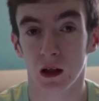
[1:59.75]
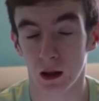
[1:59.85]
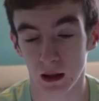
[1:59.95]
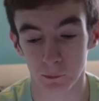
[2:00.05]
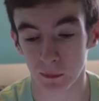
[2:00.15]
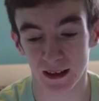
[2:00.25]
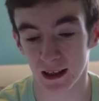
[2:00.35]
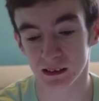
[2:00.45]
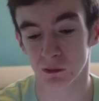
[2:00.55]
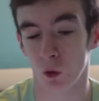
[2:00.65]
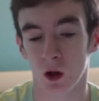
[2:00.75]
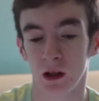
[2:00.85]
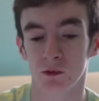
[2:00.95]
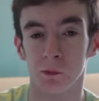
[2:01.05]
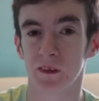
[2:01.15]
Like, my tics can
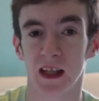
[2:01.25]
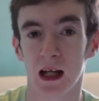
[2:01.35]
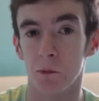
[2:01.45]
worry. If I'm sick,